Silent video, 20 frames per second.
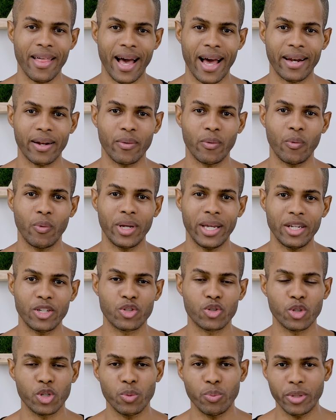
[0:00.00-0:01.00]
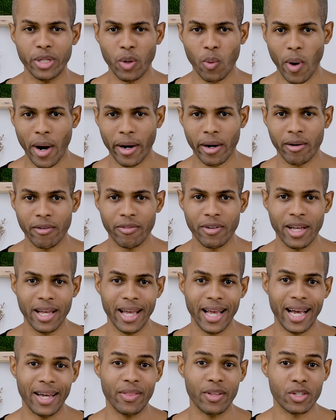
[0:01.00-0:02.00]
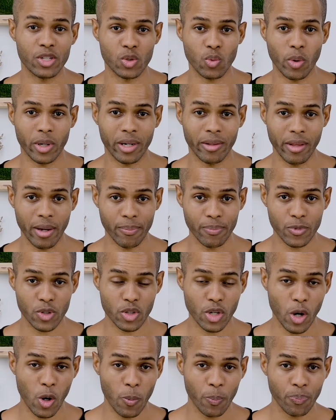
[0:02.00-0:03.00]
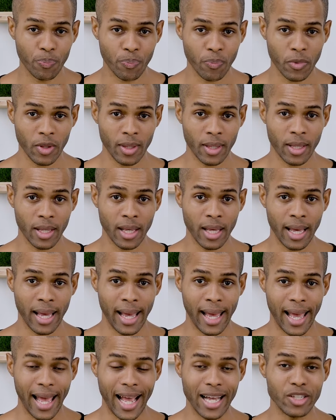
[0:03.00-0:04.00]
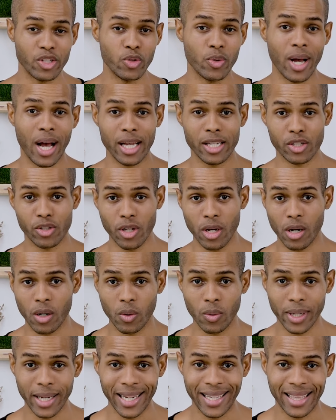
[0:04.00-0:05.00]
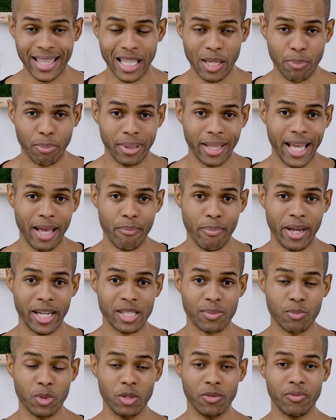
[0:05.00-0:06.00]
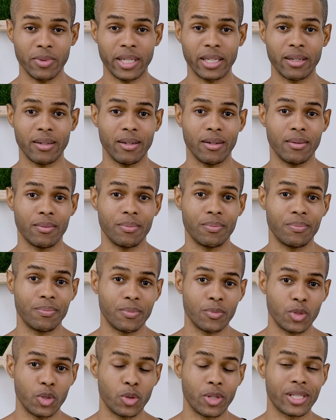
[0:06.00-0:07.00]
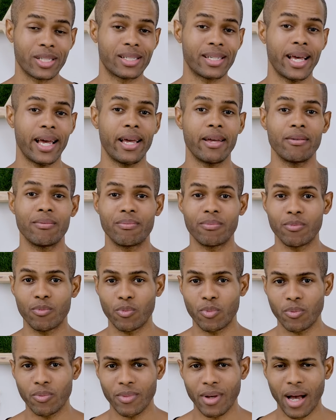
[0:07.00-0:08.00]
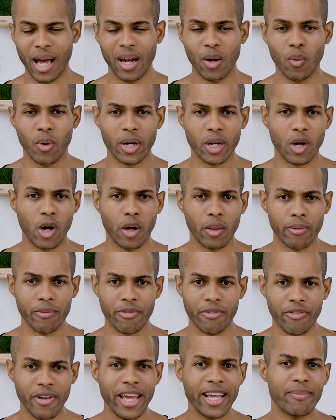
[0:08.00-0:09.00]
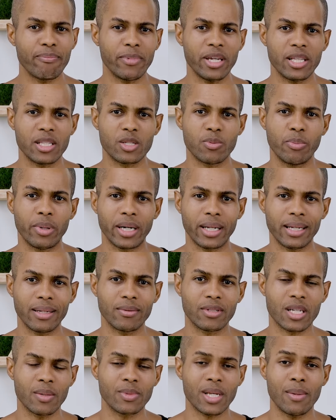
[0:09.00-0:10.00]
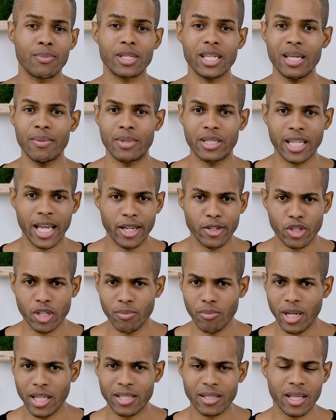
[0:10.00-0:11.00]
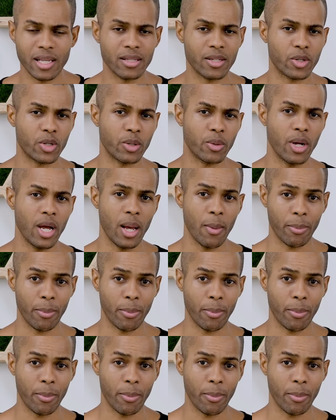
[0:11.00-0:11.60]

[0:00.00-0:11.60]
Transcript: that we should be aware of. And this is one of them. So as you guys know, in the plant-based movement, you could say, I don't want to call them fake meats, but sometimes imitation meats, things that are